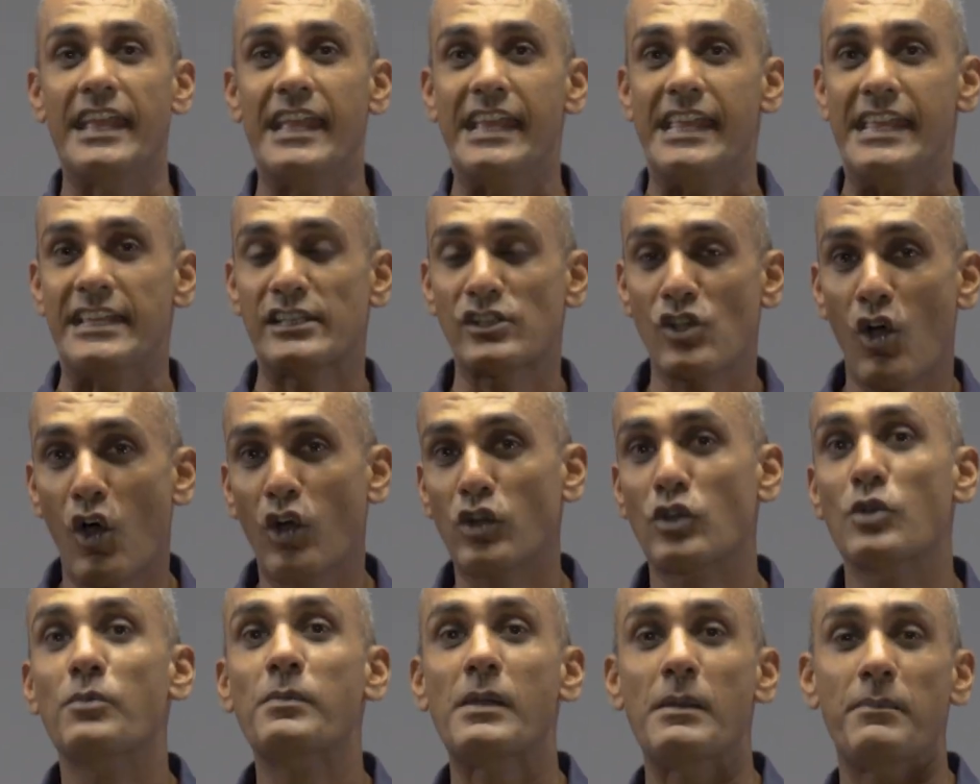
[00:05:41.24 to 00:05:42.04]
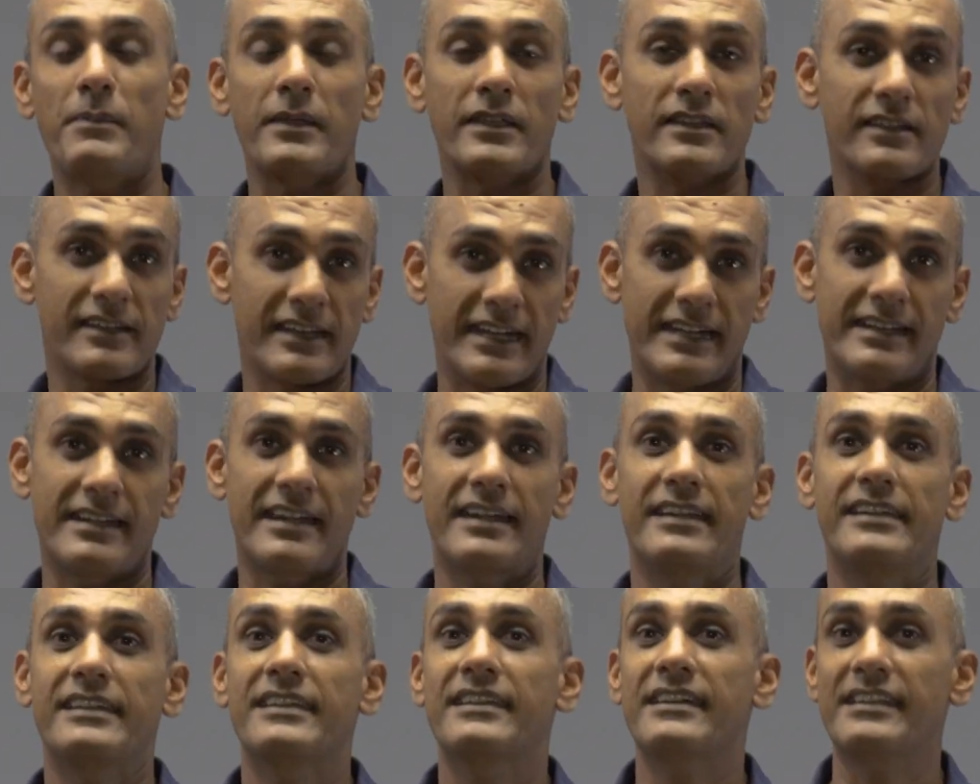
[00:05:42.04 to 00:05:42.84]
Is auto-blipping a great
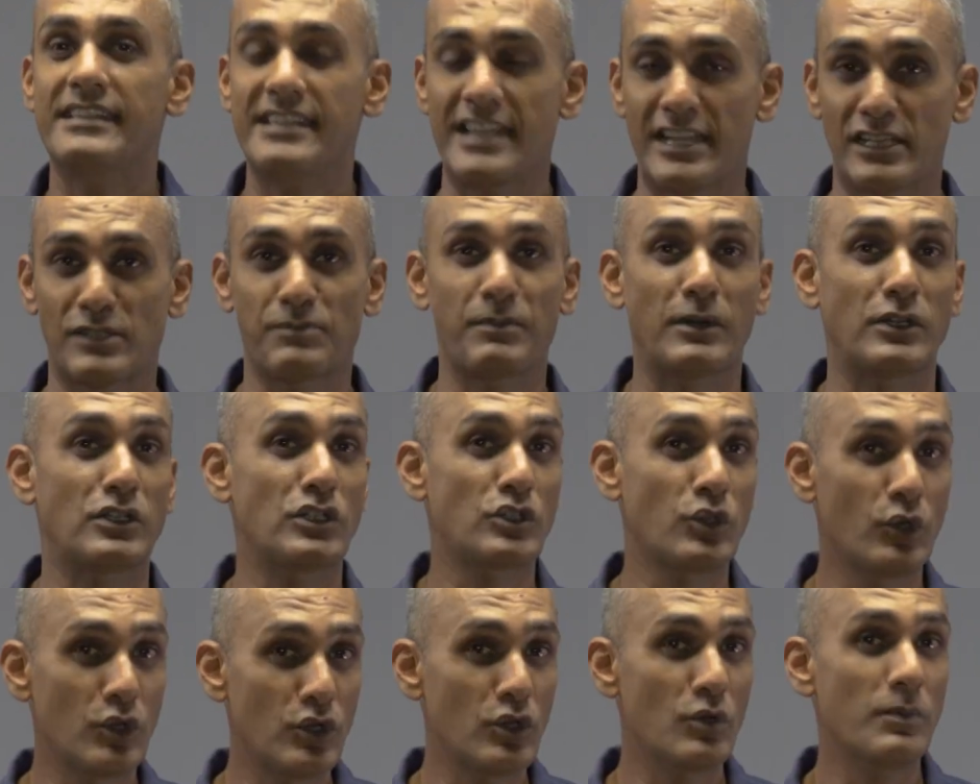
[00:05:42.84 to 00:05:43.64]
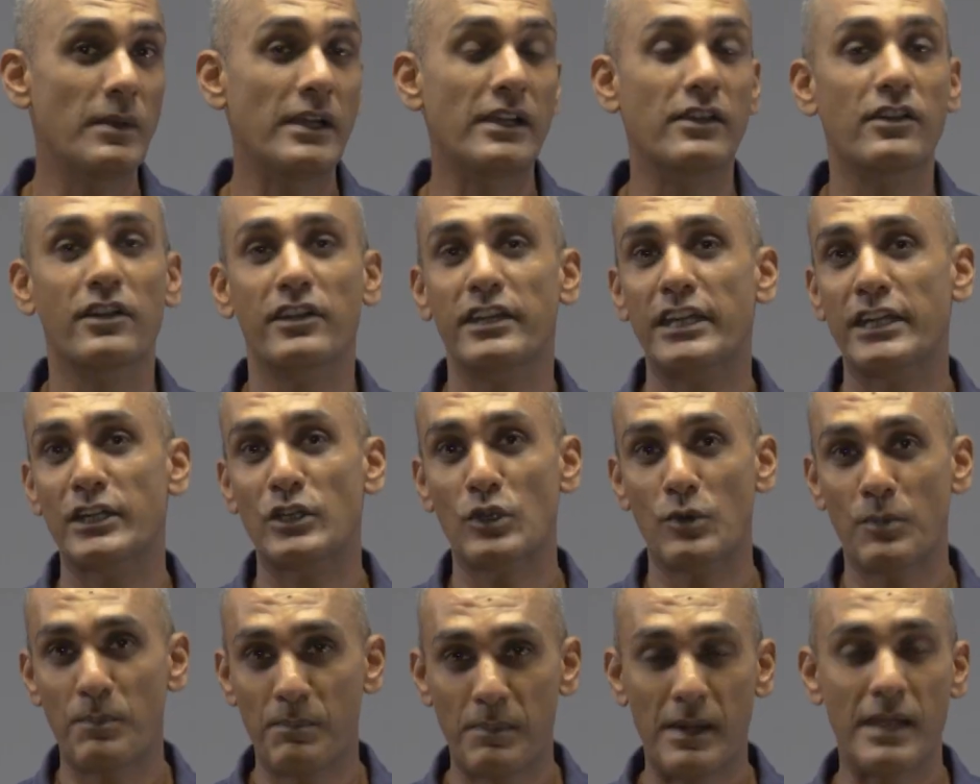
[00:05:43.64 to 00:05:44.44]
idea? Yes, but should you be learning
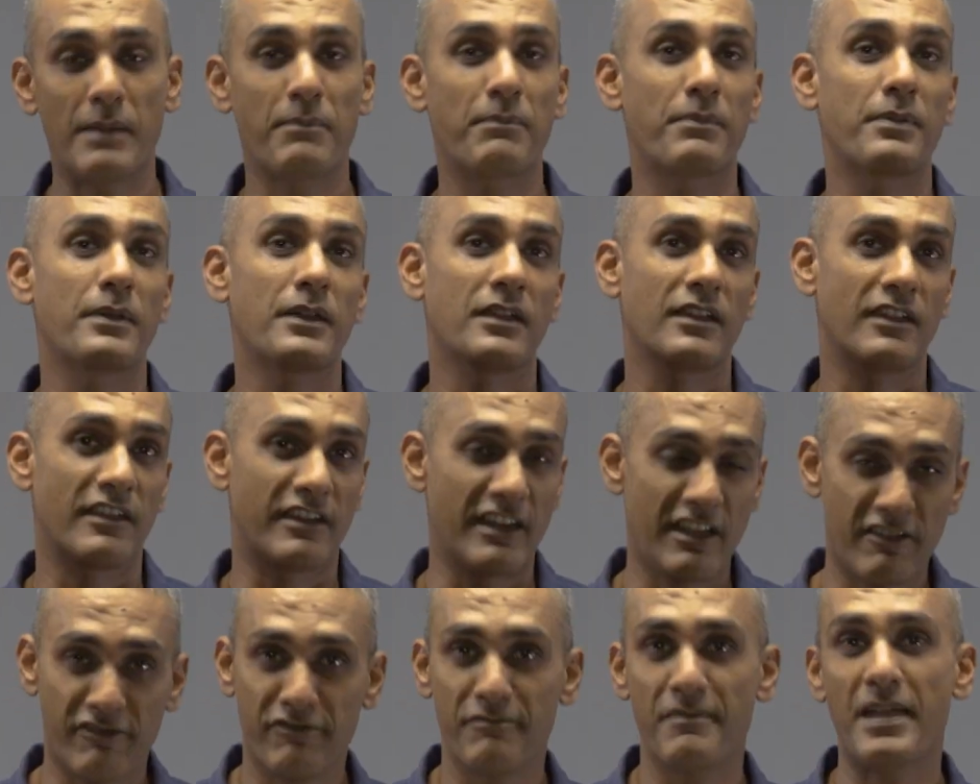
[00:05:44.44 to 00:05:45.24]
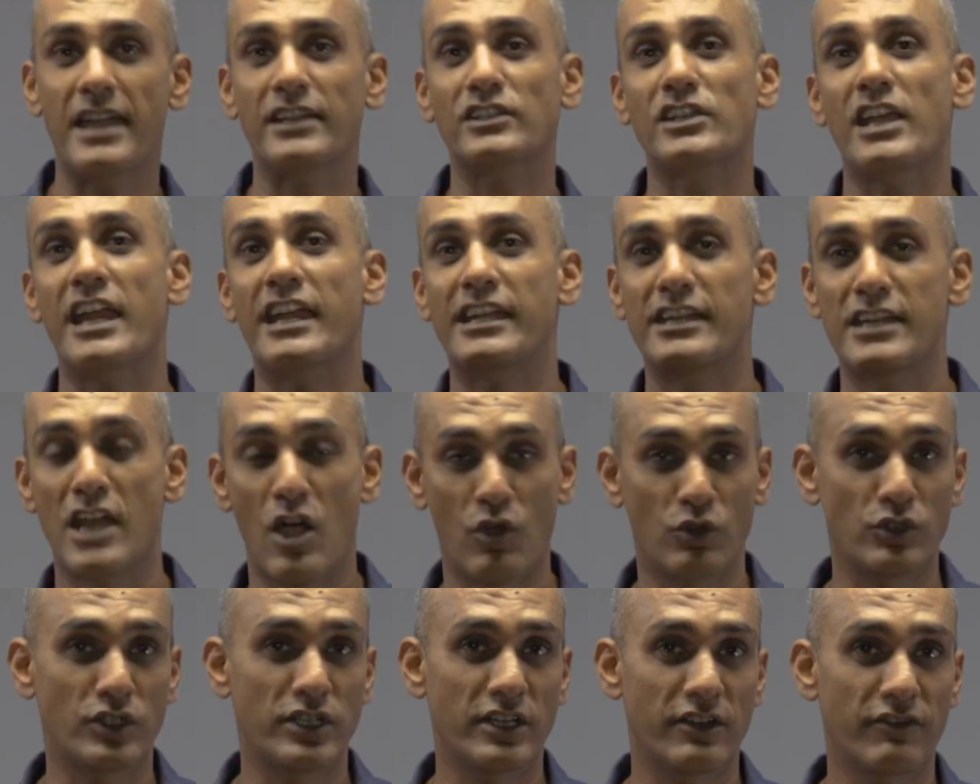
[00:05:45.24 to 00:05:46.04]
to blip, rev match and
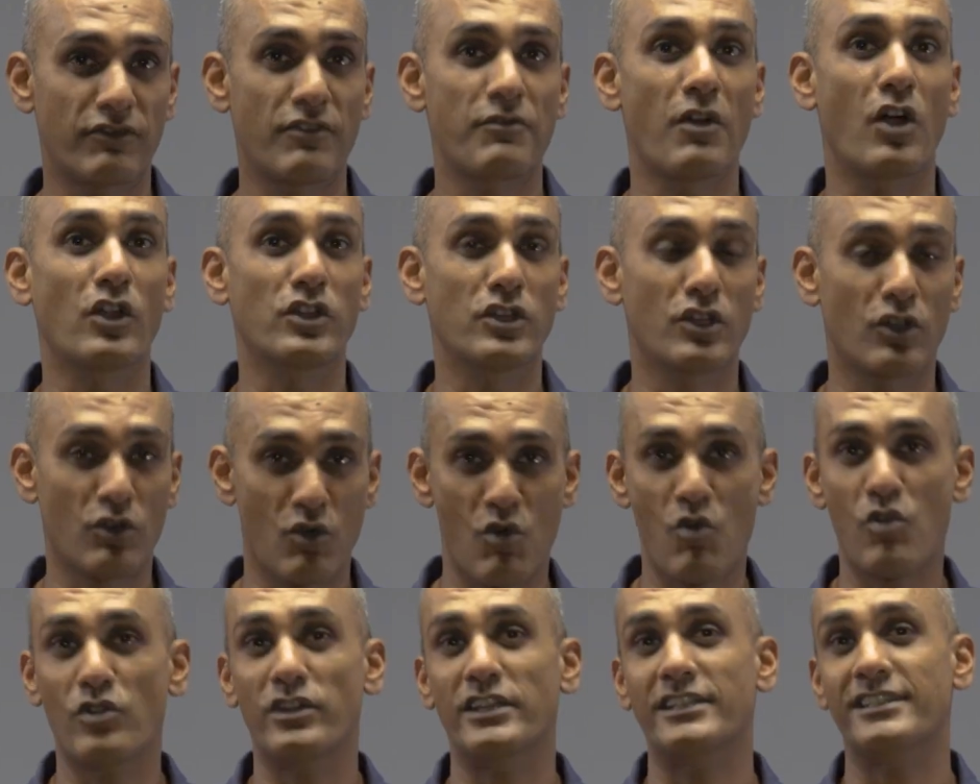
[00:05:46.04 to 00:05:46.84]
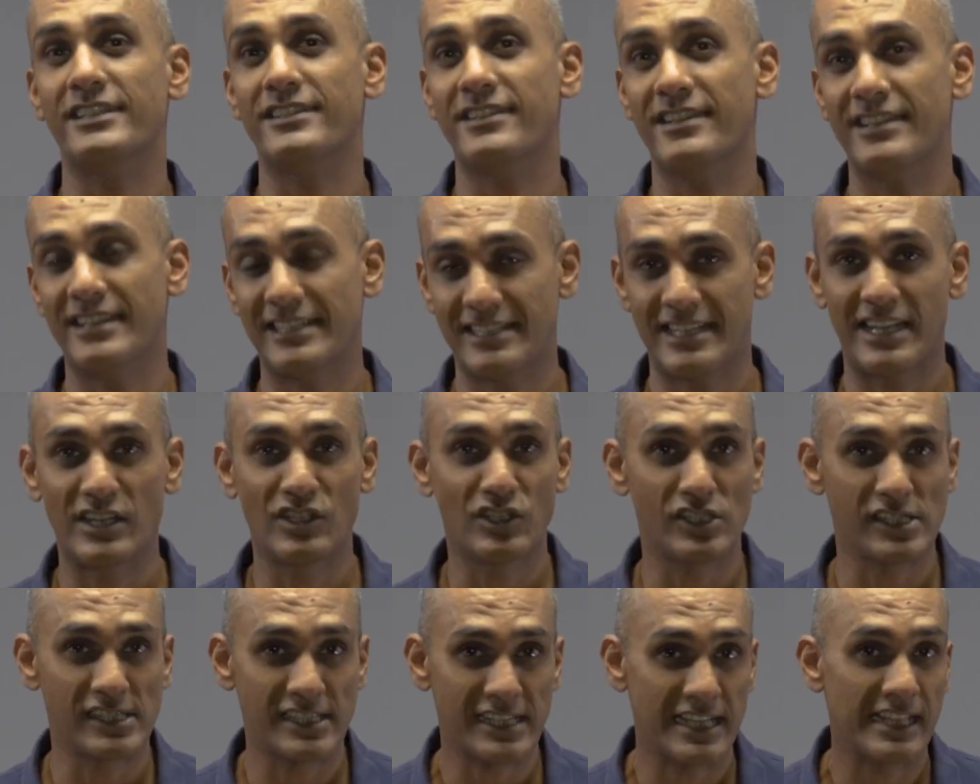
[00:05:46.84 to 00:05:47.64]
downshift on your own? Is it an
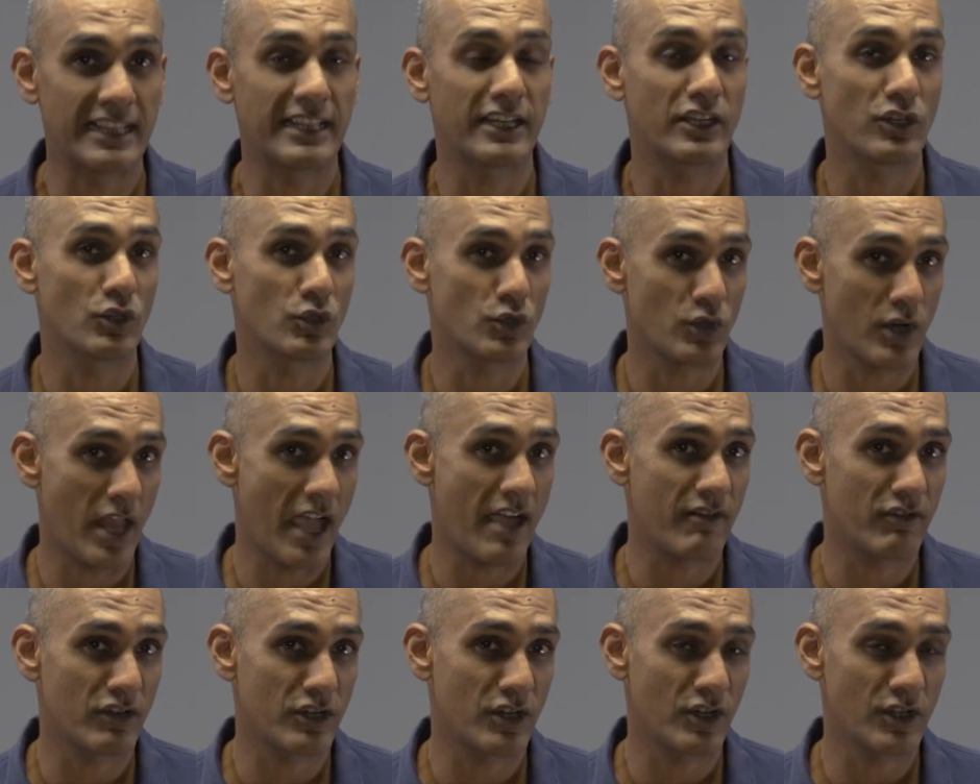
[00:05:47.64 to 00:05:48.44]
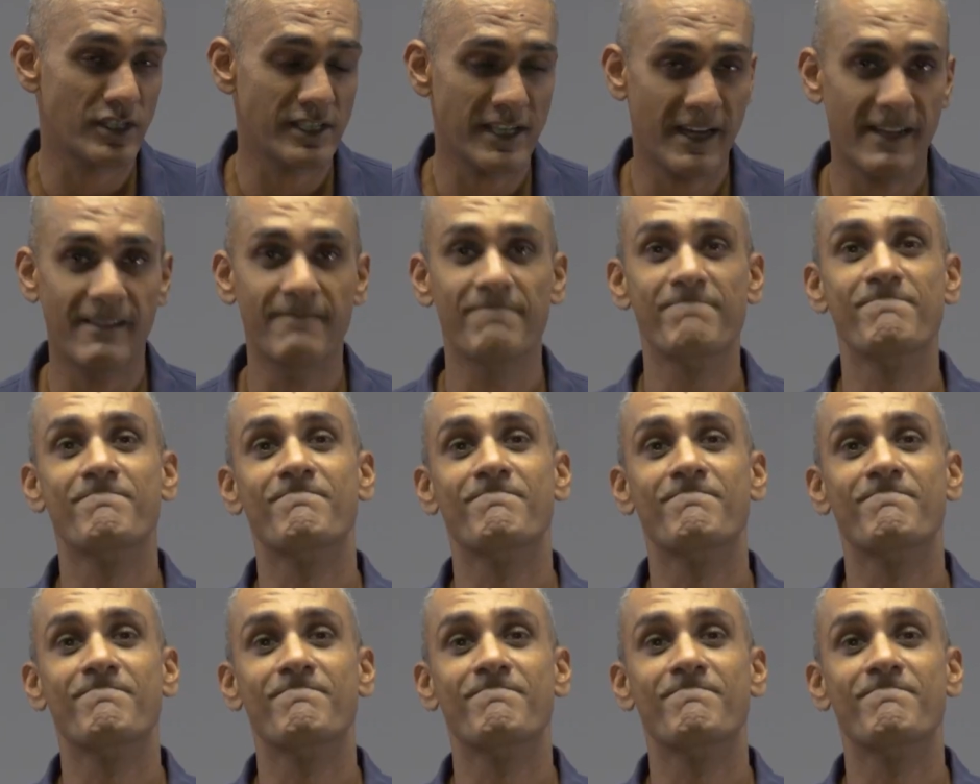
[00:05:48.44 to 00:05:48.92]
essential skill that you should have on your side?